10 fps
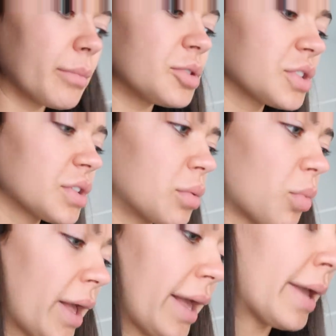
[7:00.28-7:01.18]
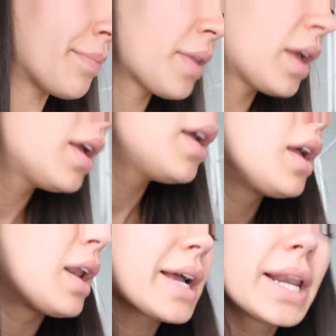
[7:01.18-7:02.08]
I'm just going to wear
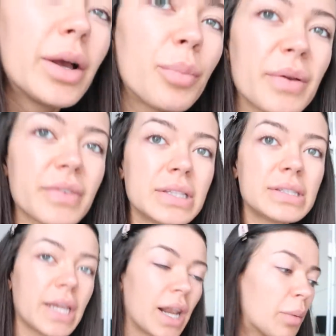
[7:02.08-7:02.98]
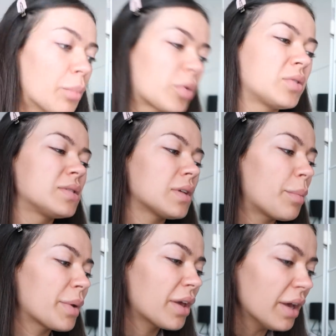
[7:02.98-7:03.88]
like a little bit of concealer and
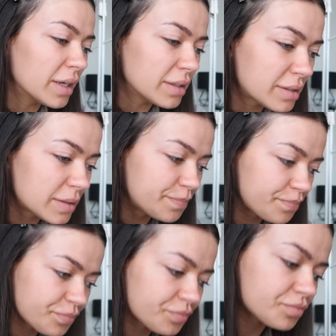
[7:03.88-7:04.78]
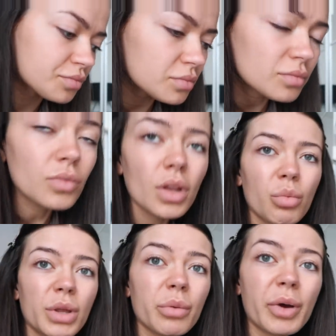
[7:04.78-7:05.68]
bronzer, because
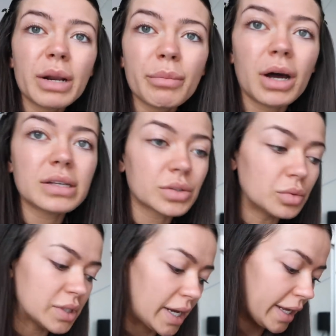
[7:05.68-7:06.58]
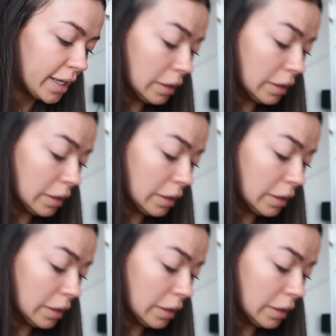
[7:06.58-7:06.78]
when you're wearing a mask all day,